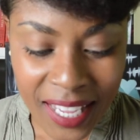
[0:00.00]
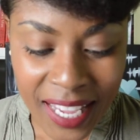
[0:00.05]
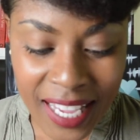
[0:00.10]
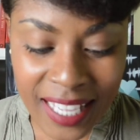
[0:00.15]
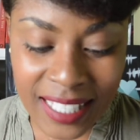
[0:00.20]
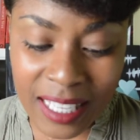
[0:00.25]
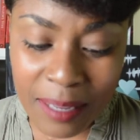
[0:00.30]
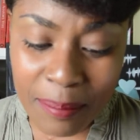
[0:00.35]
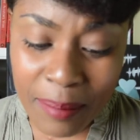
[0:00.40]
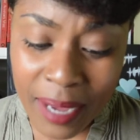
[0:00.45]

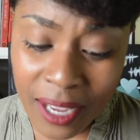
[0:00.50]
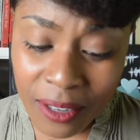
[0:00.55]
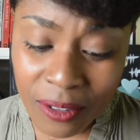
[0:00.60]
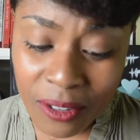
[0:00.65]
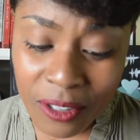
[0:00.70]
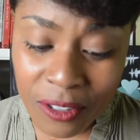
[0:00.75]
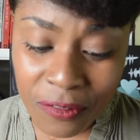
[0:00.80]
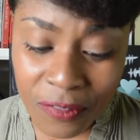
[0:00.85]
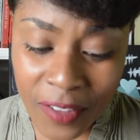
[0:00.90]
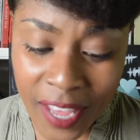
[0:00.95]
As a
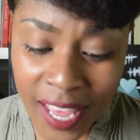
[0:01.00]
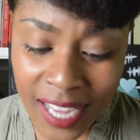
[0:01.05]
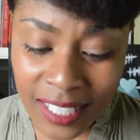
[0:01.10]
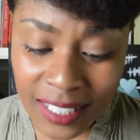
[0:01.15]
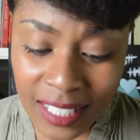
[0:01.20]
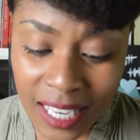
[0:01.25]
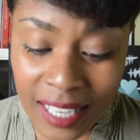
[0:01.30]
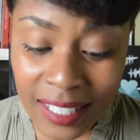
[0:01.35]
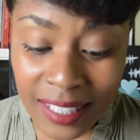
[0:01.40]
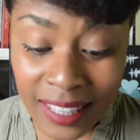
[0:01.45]
matter of
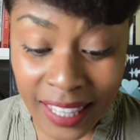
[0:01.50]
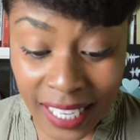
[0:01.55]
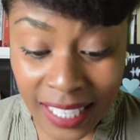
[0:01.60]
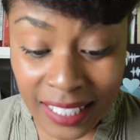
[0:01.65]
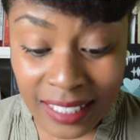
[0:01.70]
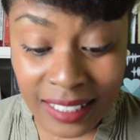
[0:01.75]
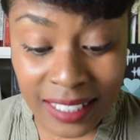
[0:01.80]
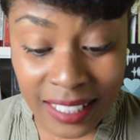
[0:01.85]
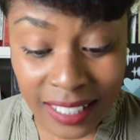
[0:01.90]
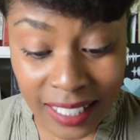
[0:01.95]
fact, they
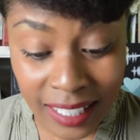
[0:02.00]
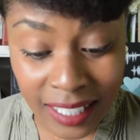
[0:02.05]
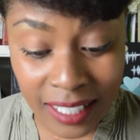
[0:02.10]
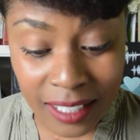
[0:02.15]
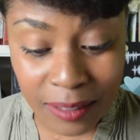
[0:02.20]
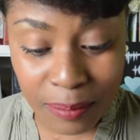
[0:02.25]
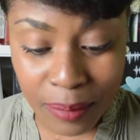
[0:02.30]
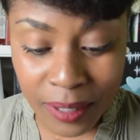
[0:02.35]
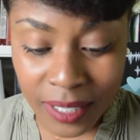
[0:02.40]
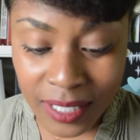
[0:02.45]

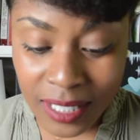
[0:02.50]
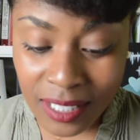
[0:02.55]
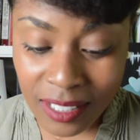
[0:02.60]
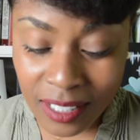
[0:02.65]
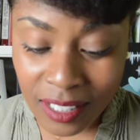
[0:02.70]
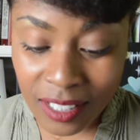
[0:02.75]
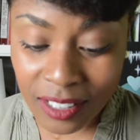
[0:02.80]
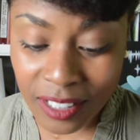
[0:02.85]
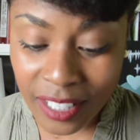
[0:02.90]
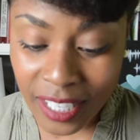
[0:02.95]
did bust a
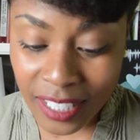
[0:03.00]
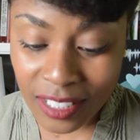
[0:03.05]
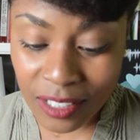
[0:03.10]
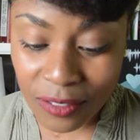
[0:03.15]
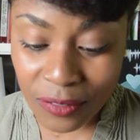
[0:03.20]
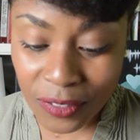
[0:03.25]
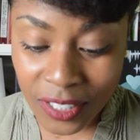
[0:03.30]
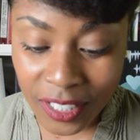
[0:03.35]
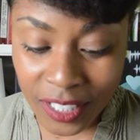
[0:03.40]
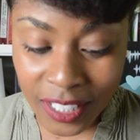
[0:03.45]

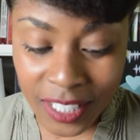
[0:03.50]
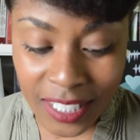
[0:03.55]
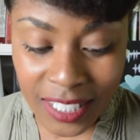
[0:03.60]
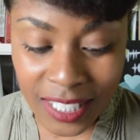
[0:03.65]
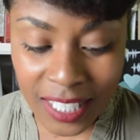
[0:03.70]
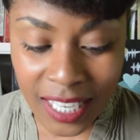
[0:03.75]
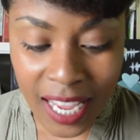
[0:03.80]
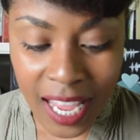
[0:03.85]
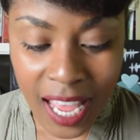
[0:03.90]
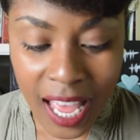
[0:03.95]
collective gut.
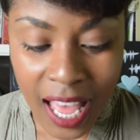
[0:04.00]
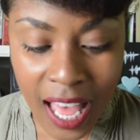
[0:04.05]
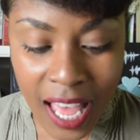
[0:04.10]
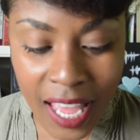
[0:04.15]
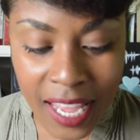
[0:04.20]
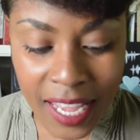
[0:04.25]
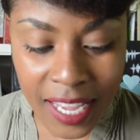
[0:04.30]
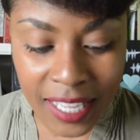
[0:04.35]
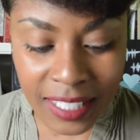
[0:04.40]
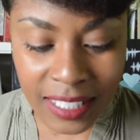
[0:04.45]

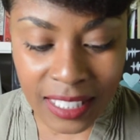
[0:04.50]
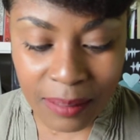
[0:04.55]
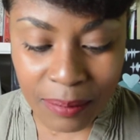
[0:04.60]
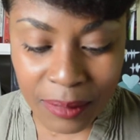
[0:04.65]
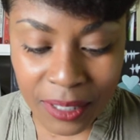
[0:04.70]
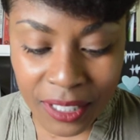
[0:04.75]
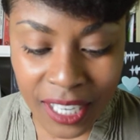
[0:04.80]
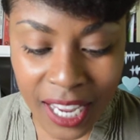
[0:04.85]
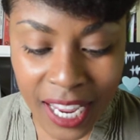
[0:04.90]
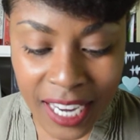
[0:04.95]
I had some
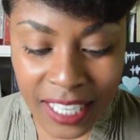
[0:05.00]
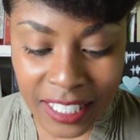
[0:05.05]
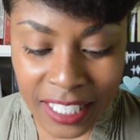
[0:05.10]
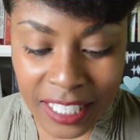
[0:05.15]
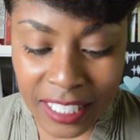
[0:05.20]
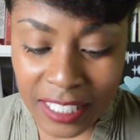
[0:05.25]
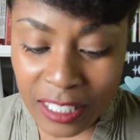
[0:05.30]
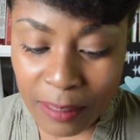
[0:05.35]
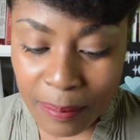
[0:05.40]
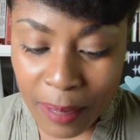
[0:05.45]
good
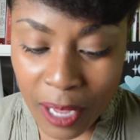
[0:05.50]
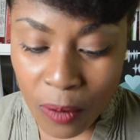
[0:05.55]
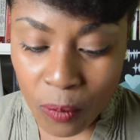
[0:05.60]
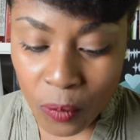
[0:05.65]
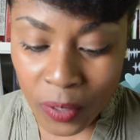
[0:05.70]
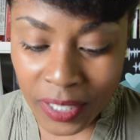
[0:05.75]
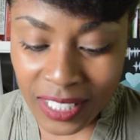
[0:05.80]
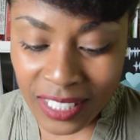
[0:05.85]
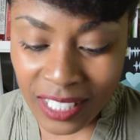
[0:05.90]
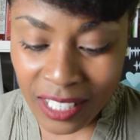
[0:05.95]
ideas about
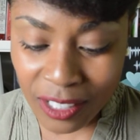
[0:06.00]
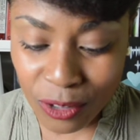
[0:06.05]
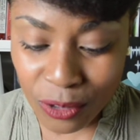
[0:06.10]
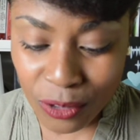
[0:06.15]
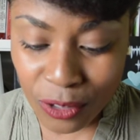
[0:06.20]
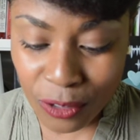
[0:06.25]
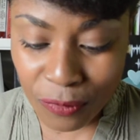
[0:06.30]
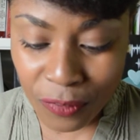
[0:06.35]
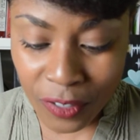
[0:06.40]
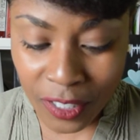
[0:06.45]
what
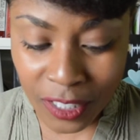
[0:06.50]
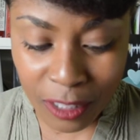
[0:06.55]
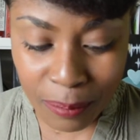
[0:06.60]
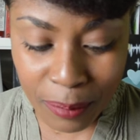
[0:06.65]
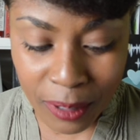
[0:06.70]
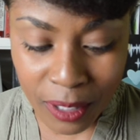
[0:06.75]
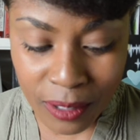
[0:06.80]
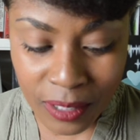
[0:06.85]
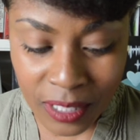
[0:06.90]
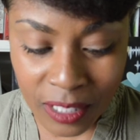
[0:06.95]
tickled the funny
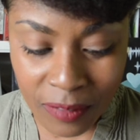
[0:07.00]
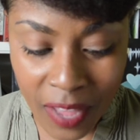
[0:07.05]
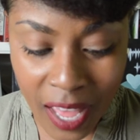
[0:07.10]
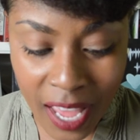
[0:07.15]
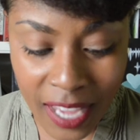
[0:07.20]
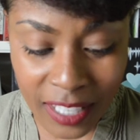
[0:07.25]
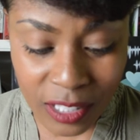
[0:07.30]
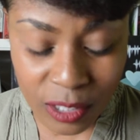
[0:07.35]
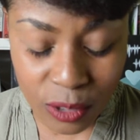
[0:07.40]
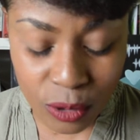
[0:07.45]
bones of
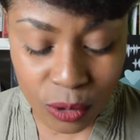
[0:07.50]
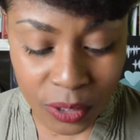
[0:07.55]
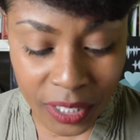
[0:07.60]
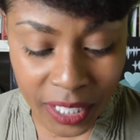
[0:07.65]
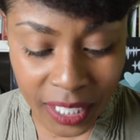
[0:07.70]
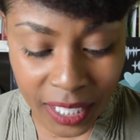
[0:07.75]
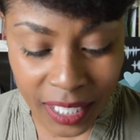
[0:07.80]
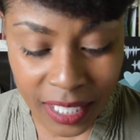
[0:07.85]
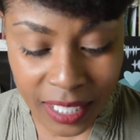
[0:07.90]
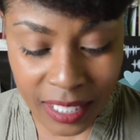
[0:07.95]
high school
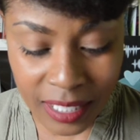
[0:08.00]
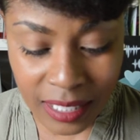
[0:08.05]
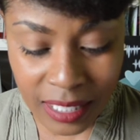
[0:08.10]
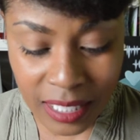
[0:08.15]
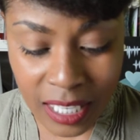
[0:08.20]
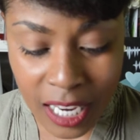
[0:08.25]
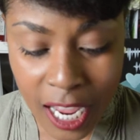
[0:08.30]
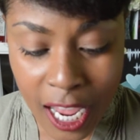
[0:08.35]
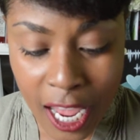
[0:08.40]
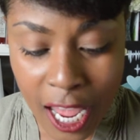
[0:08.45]

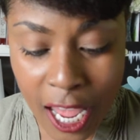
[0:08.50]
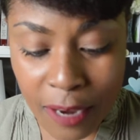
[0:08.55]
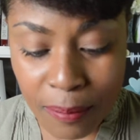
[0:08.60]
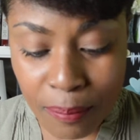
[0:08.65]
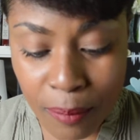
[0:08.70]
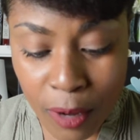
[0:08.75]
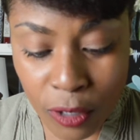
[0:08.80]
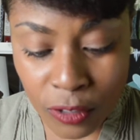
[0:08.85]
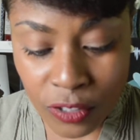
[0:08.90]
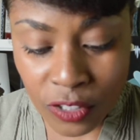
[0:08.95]
kids, and
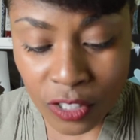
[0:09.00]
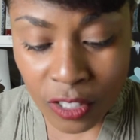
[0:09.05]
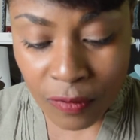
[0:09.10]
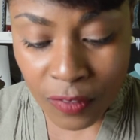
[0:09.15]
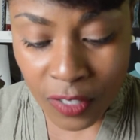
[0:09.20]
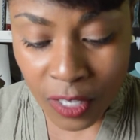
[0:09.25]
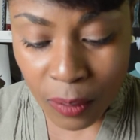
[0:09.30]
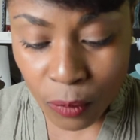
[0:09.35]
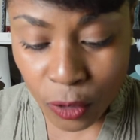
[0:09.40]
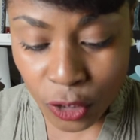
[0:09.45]
most of
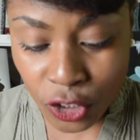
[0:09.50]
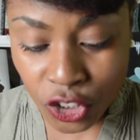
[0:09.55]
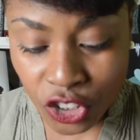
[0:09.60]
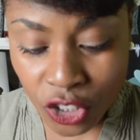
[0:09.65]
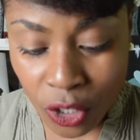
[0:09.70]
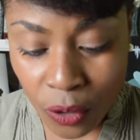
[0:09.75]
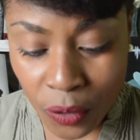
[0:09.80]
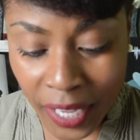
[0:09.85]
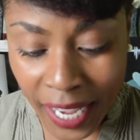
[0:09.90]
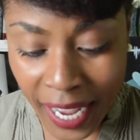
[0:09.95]
them were
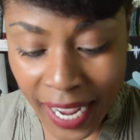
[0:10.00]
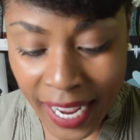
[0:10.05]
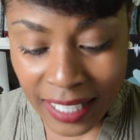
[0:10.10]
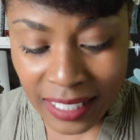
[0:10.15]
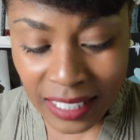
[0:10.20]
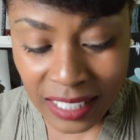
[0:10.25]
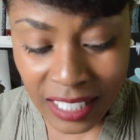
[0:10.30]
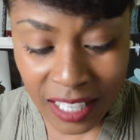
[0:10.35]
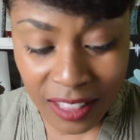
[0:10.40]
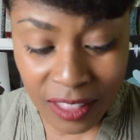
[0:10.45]

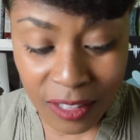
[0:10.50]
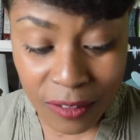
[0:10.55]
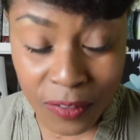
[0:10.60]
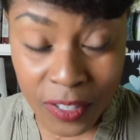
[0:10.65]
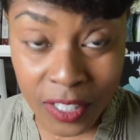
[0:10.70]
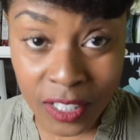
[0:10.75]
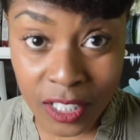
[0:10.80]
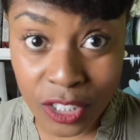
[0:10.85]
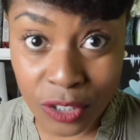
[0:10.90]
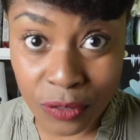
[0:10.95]
showcased in the
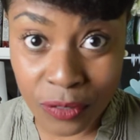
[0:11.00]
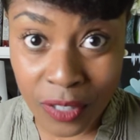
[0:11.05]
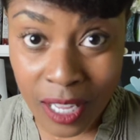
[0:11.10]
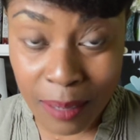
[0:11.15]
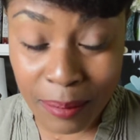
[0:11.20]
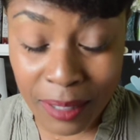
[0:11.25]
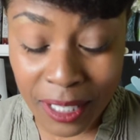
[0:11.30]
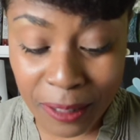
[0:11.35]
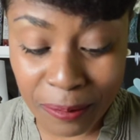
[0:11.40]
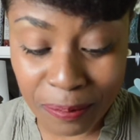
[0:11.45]
Village
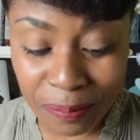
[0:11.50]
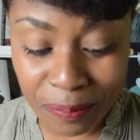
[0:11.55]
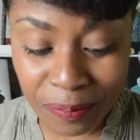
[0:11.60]
Vomit.